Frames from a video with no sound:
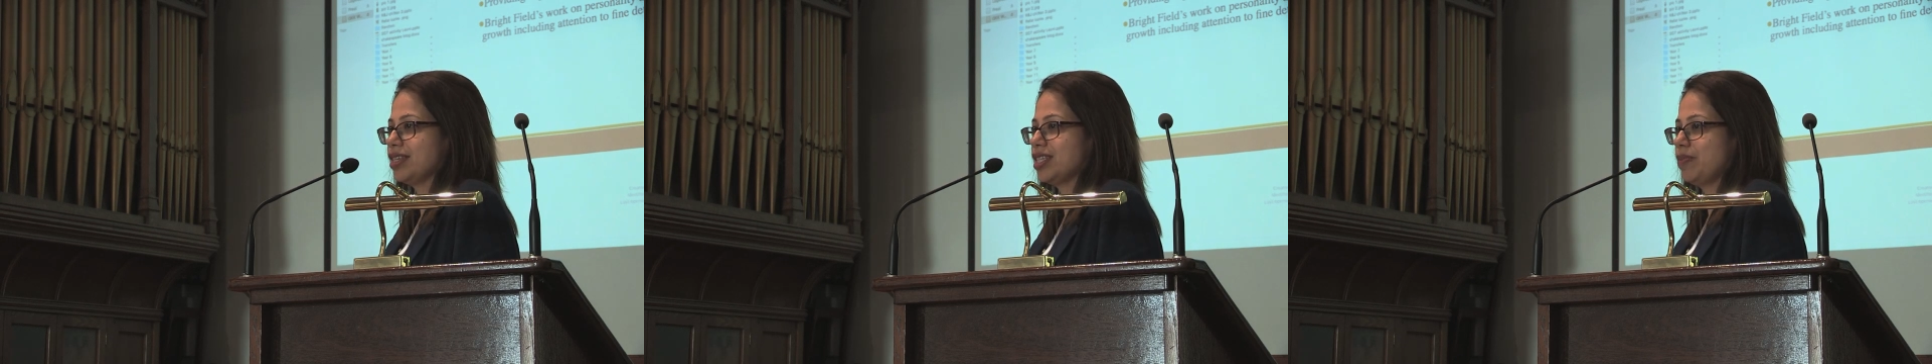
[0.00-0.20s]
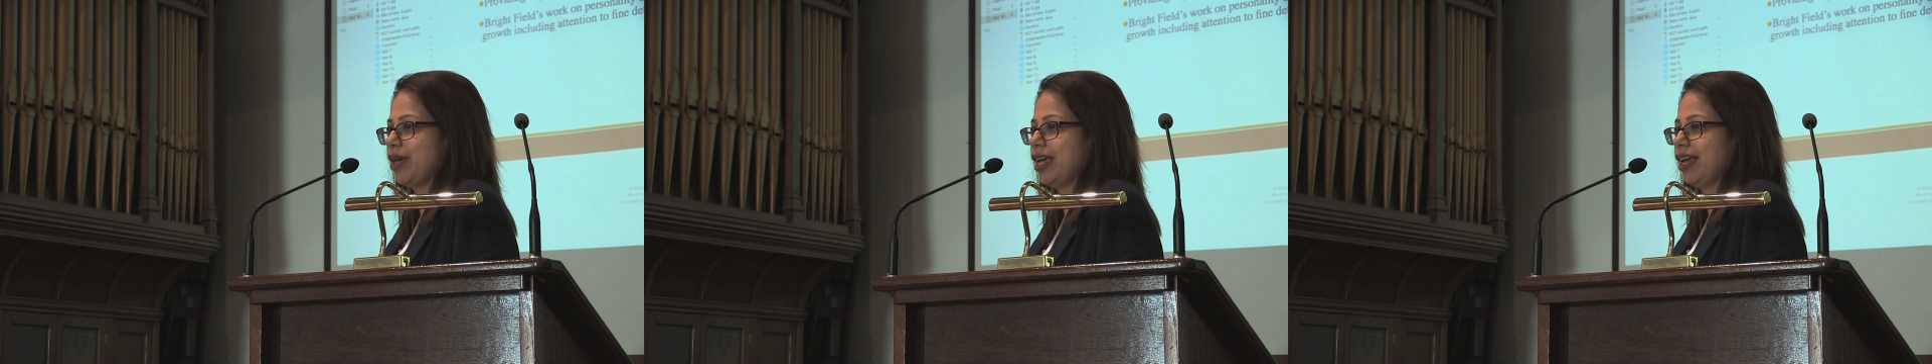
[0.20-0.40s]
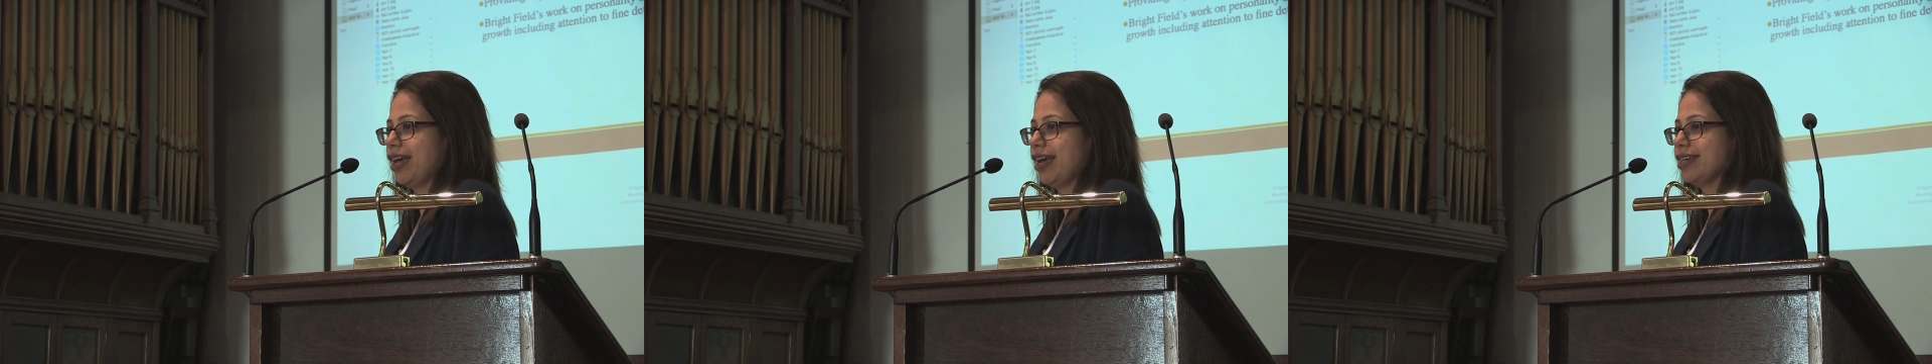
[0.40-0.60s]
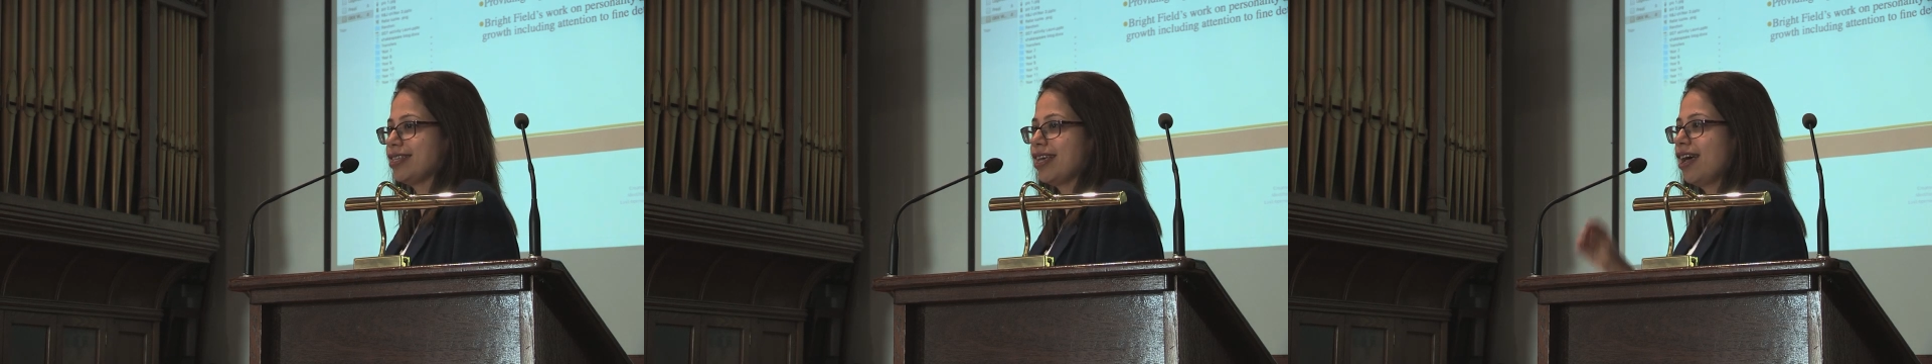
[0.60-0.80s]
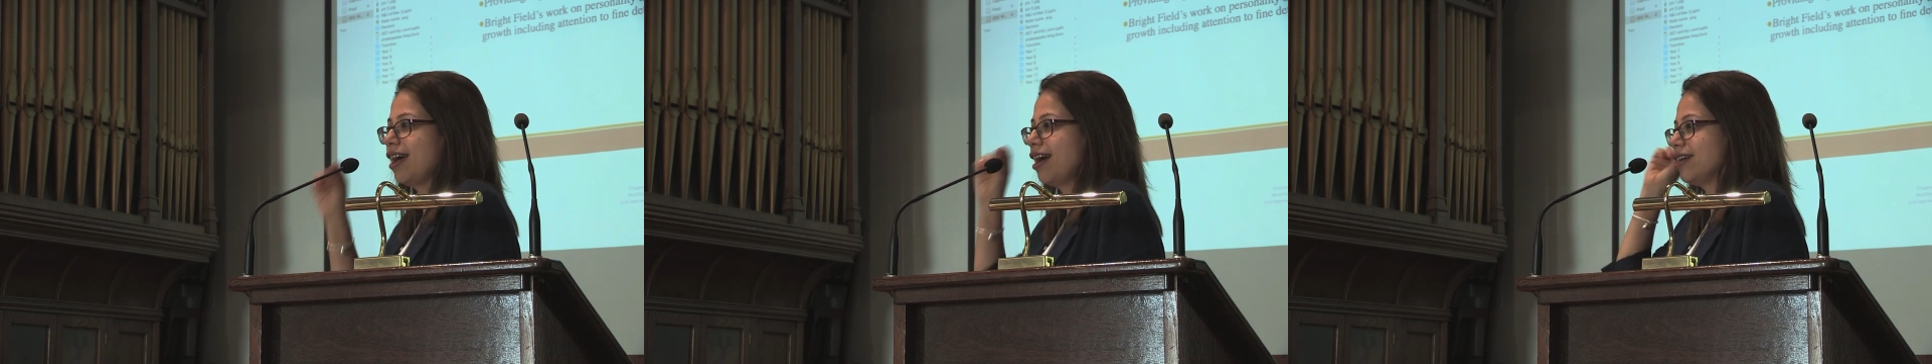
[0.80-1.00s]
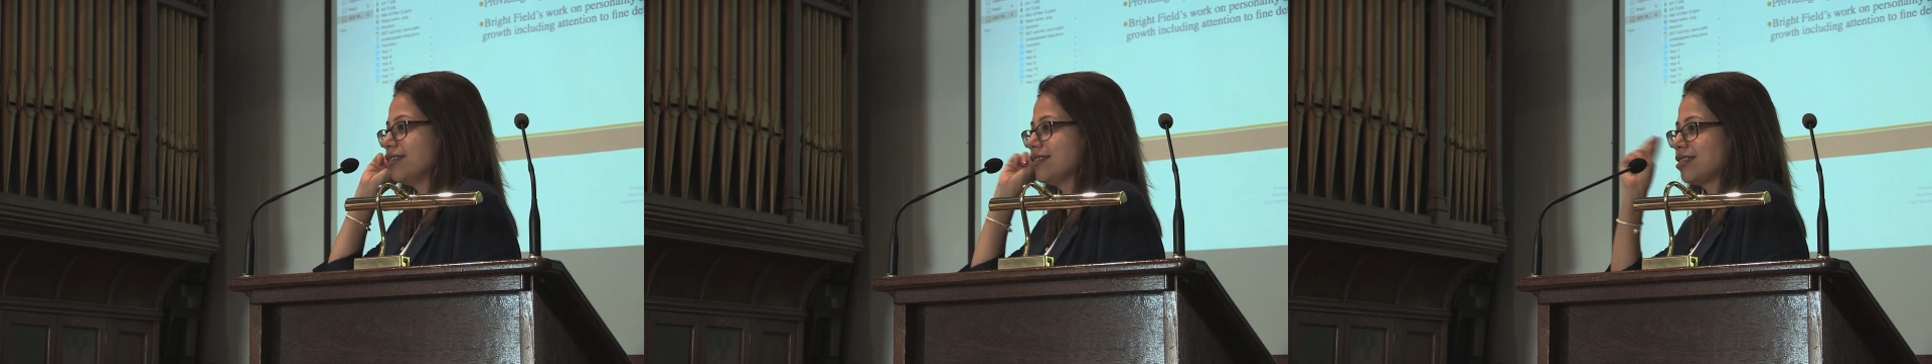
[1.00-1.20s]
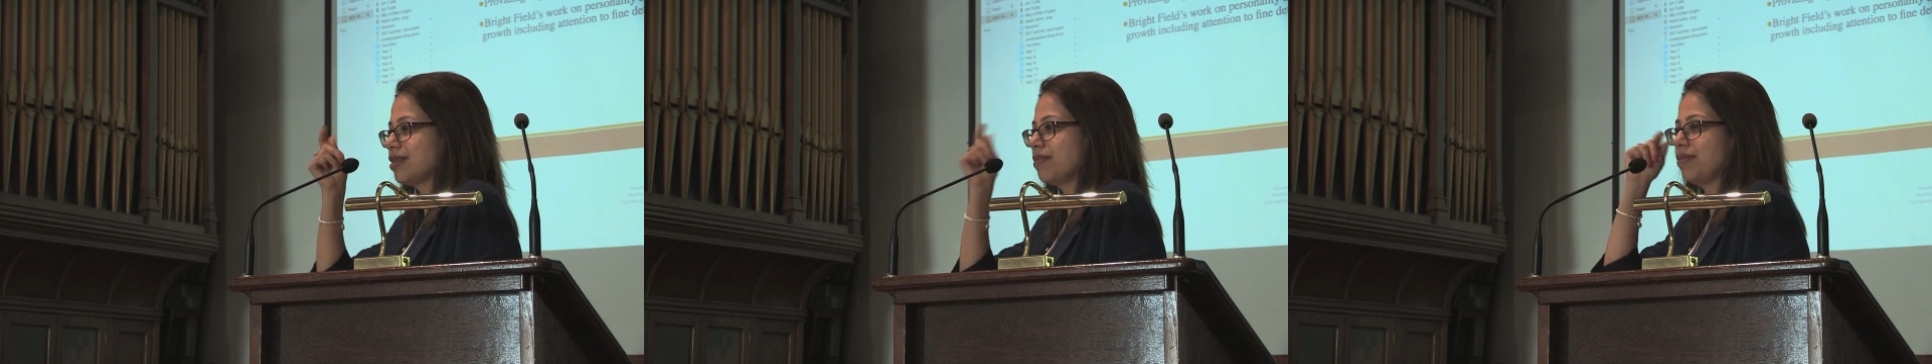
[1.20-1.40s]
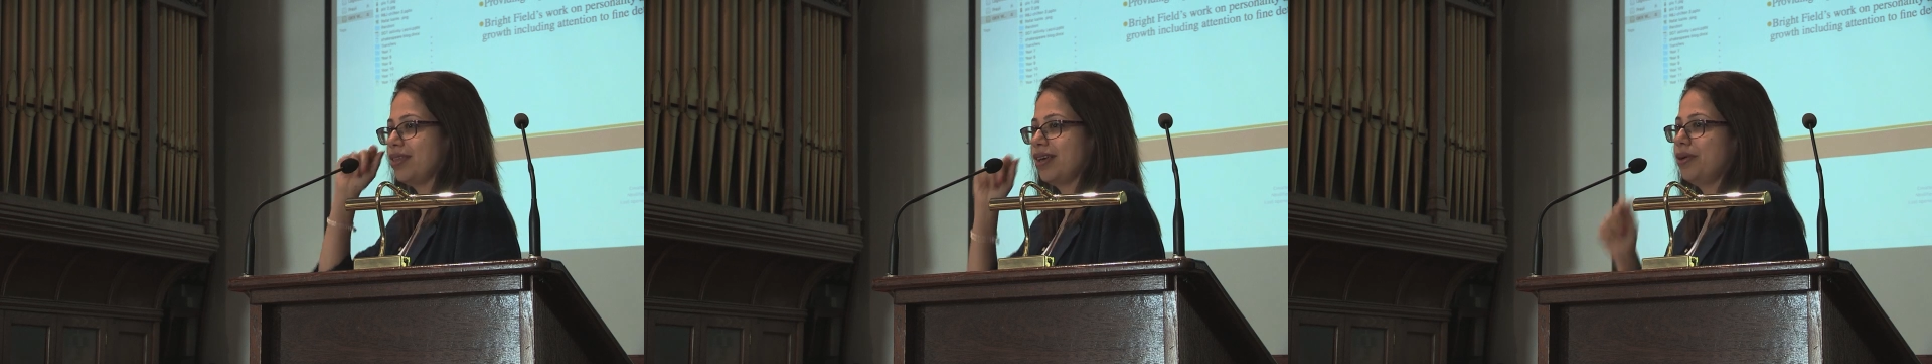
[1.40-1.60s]
speakers, and
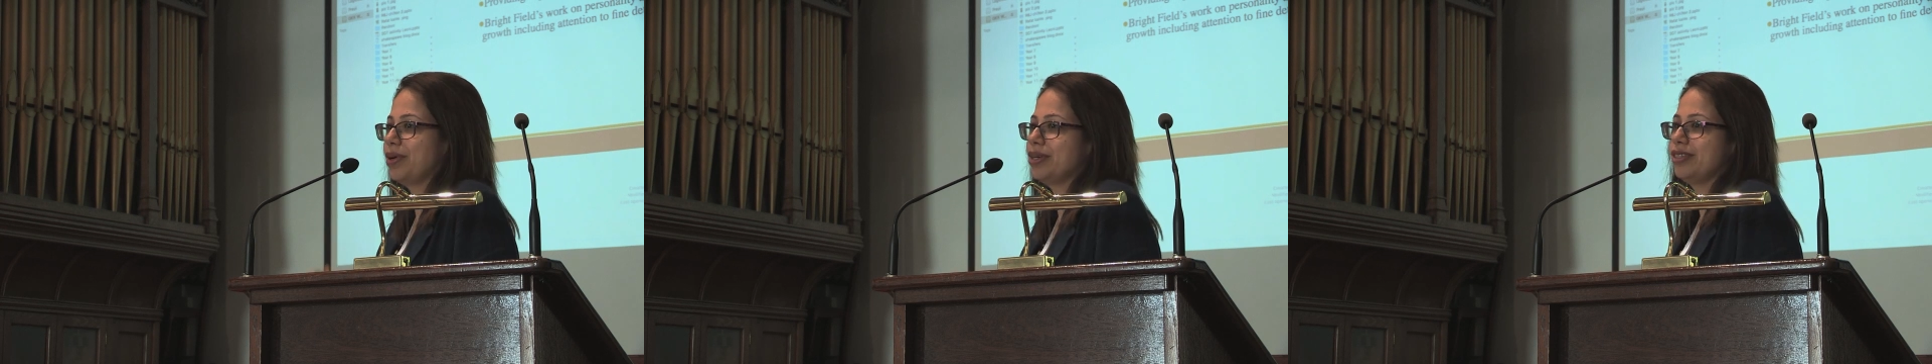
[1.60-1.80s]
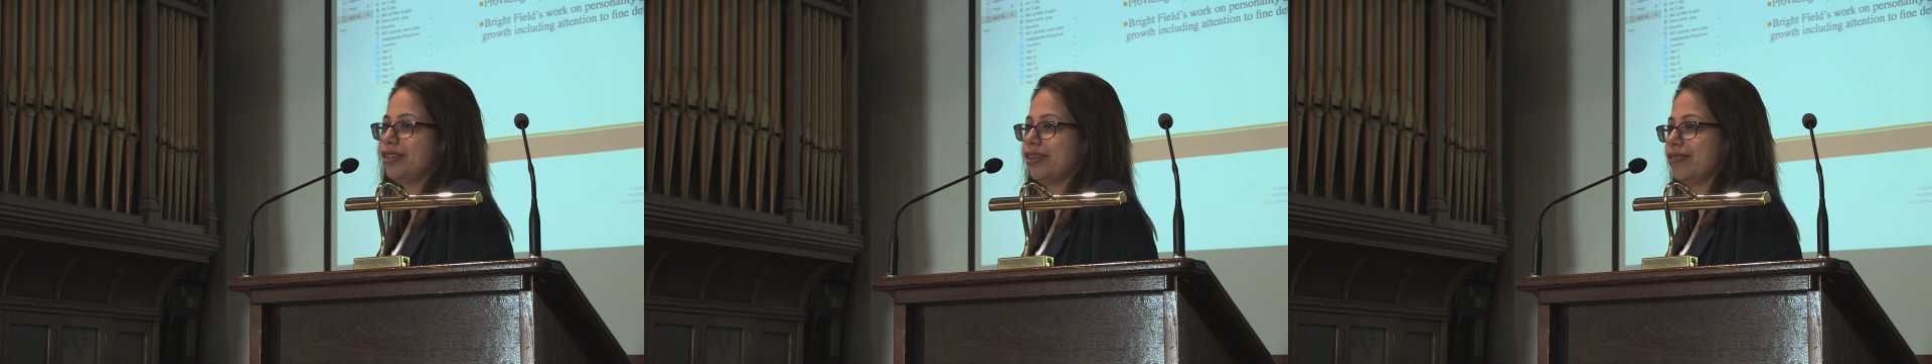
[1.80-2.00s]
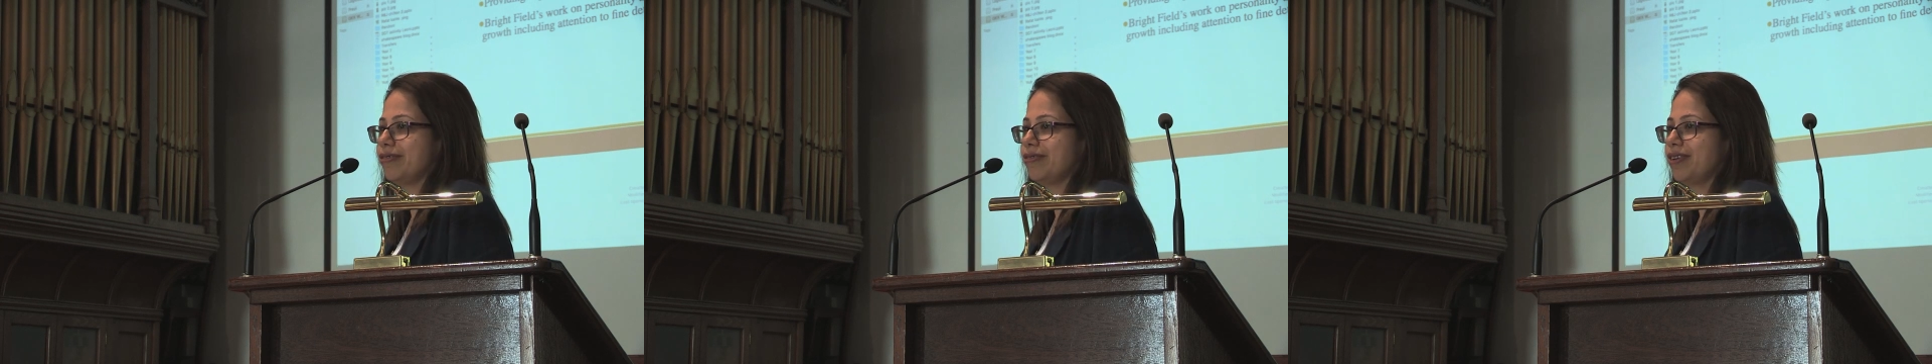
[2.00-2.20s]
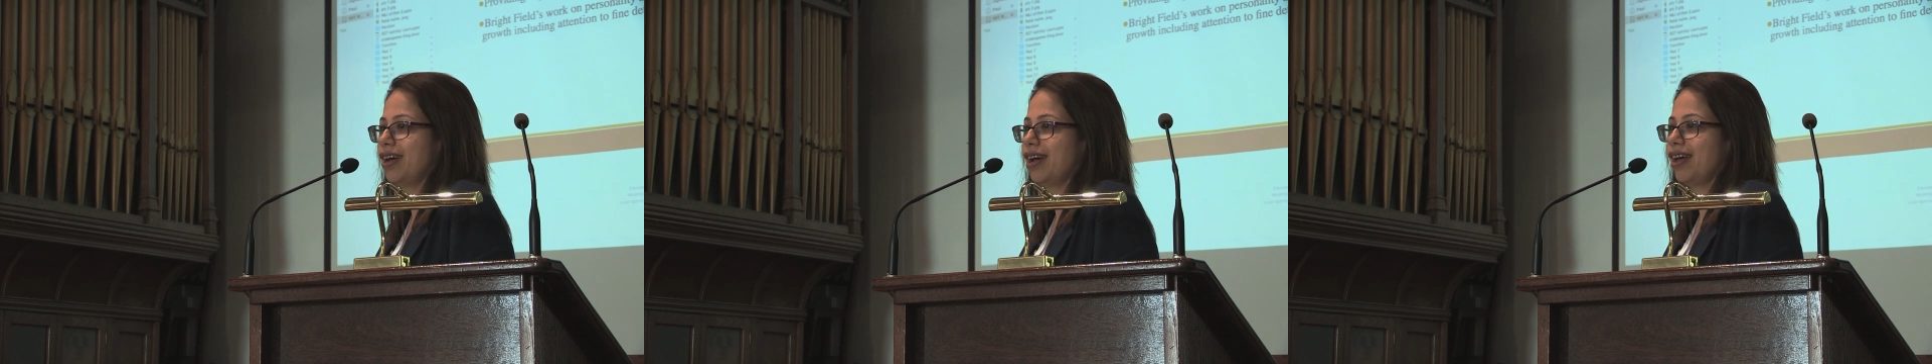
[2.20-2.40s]
something went off.